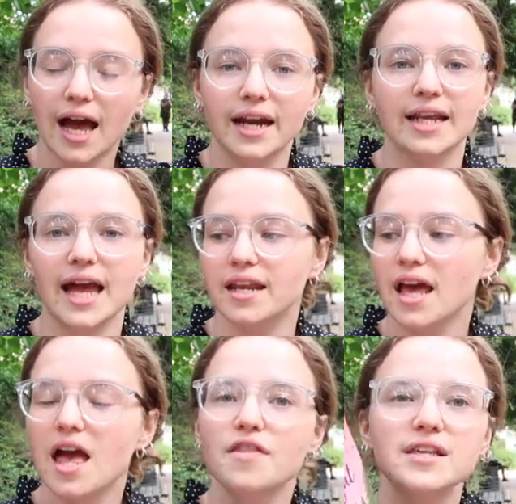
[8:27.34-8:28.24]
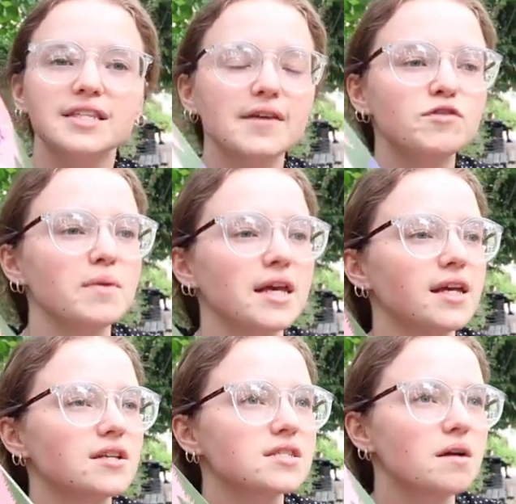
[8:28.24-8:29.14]
And again, this gives
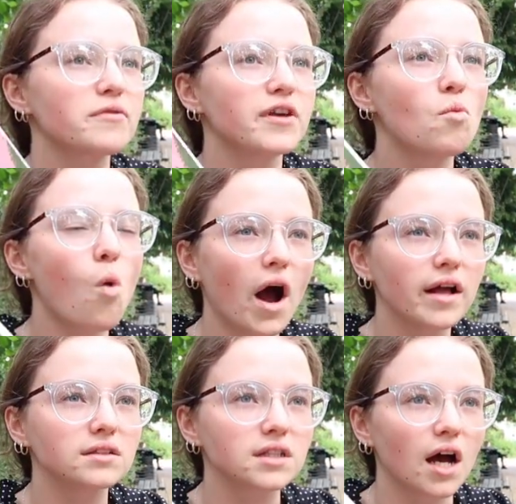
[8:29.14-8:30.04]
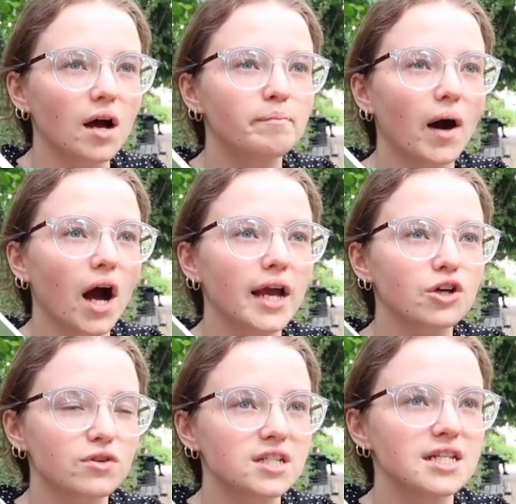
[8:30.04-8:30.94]
me Something Wilder
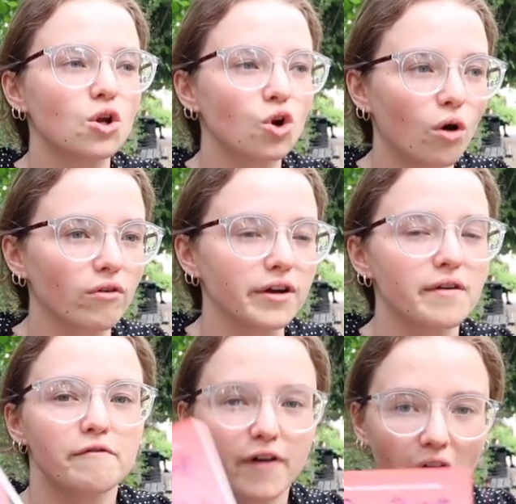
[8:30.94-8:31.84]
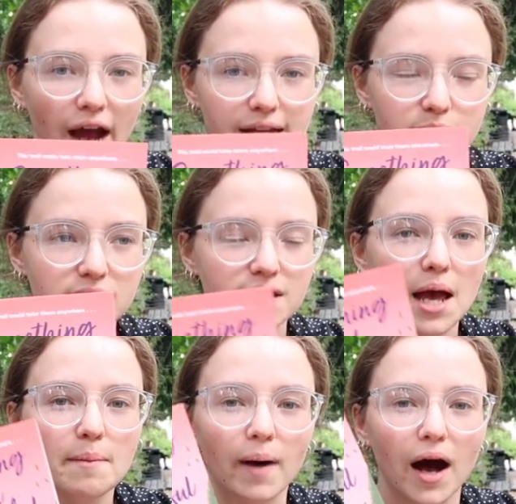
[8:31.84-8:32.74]
by Christina Lauren vibes,
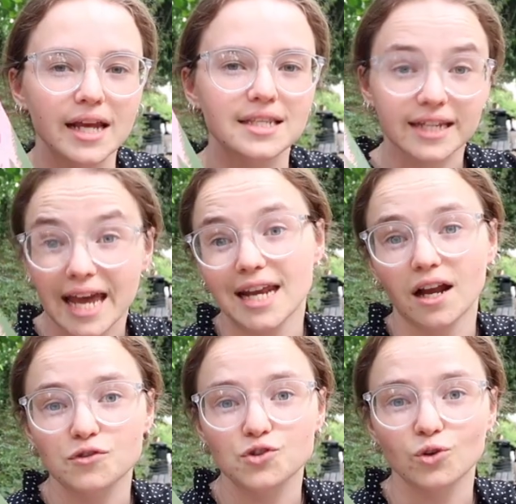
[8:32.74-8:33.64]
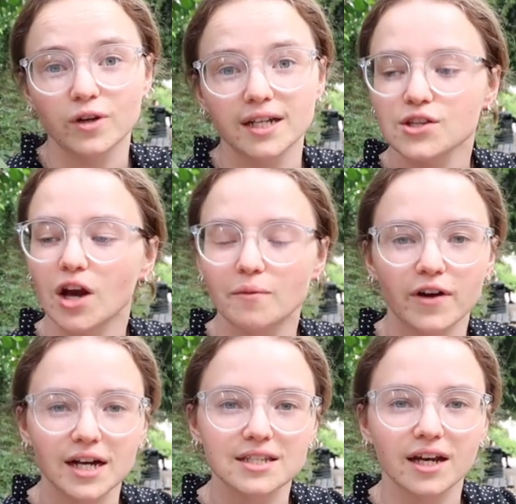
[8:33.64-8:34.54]
but it's a gay love story. So I'm
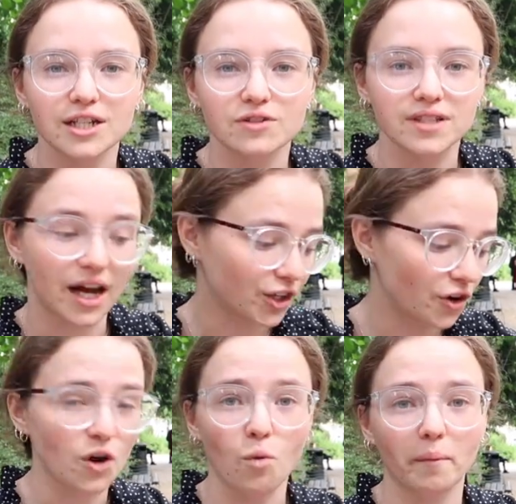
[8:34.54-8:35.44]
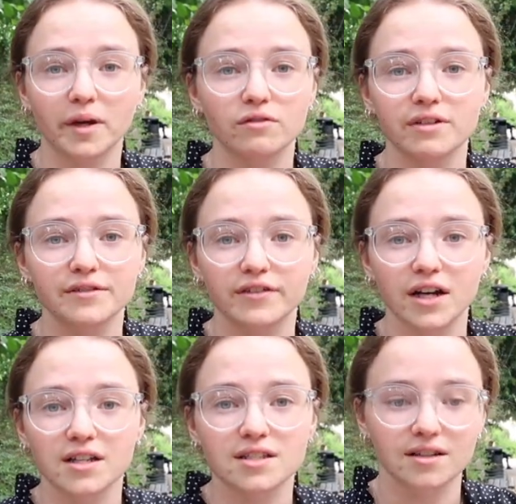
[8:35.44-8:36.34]
very excited to read it. I don't know what I'm going to read
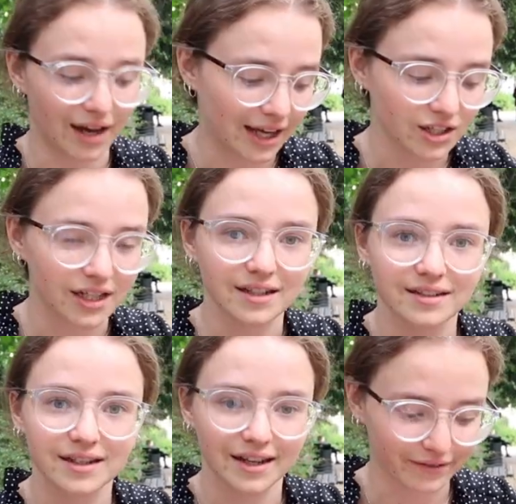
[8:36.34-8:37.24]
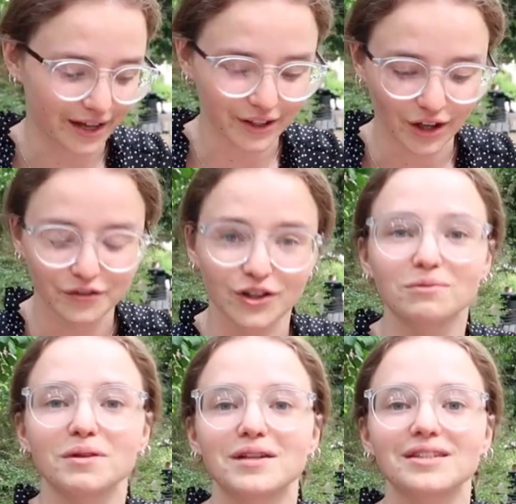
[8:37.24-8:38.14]
first, actually. In fact, I don't even know
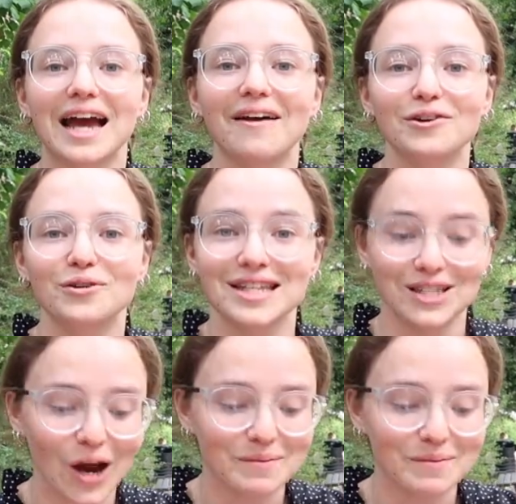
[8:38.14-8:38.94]
if I'm going to carry all of this.